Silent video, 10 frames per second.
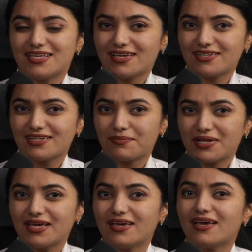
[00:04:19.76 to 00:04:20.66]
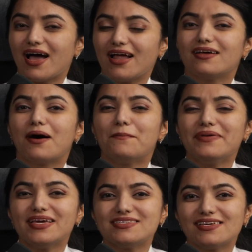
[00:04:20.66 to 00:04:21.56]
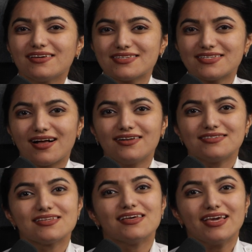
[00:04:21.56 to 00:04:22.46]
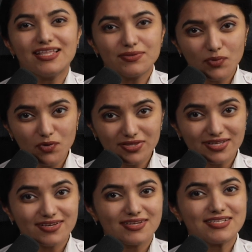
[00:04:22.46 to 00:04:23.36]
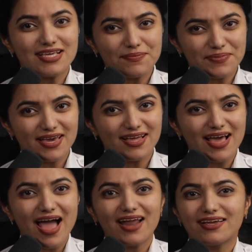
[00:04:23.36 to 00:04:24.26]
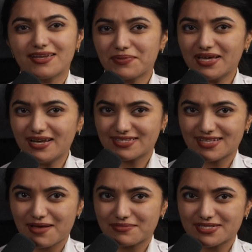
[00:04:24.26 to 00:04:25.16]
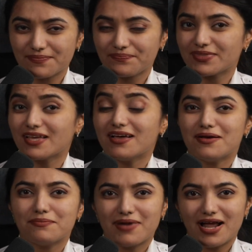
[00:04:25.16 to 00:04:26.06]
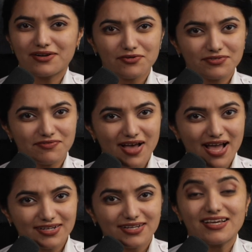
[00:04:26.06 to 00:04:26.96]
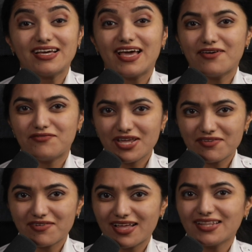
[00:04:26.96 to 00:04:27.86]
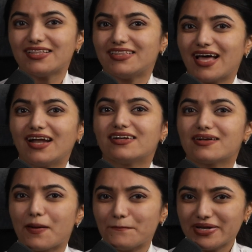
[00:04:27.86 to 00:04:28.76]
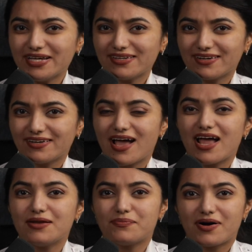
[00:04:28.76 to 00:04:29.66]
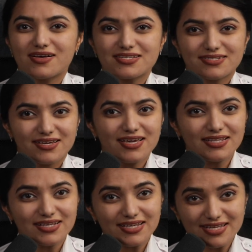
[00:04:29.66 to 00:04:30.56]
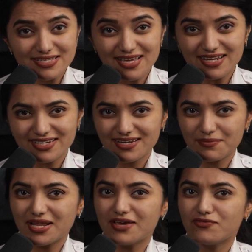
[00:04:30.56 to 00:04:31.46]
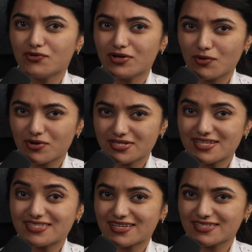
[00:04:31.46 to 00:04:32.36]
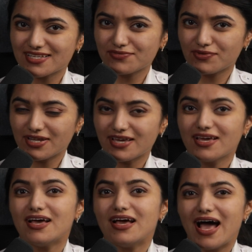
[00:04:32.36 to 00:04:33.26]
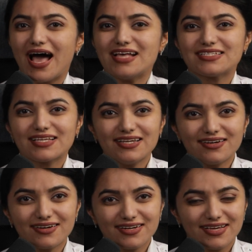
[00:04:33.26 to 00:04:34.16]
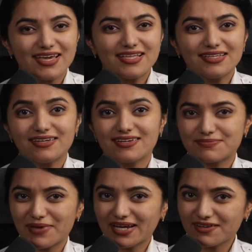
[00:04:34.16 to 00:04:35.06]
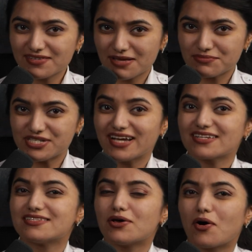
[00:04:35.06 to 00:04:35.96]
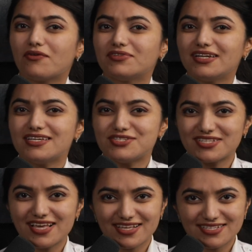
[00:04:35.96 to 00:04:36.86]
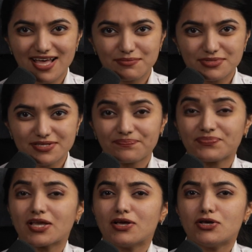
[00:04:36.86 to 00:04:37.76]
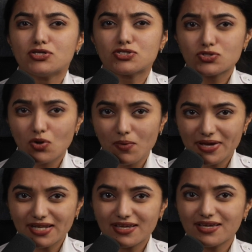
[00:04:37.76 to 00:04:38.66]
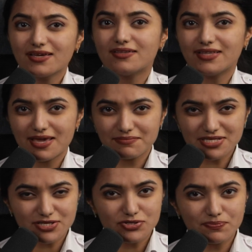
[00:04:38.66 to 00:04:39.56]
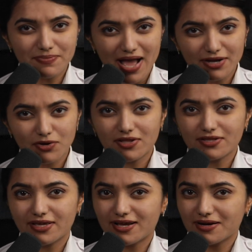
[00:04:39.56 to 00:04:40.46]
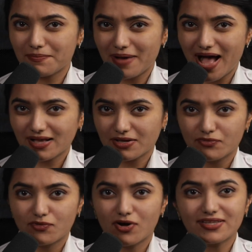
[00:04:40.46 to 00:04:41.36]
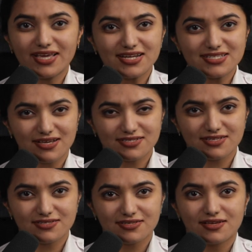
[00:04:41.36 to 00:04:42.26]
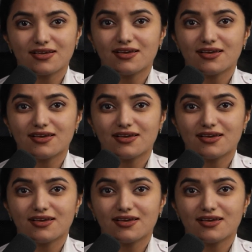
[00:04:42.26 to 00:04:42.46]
CNTAA had amazing results in both CPL and ATPL exams. Matter of the fact, everyone that completed and passed in CNTAA full courses successfully has cleared in respective subjects of the DGCA exams. So many names to pat on their back for their success.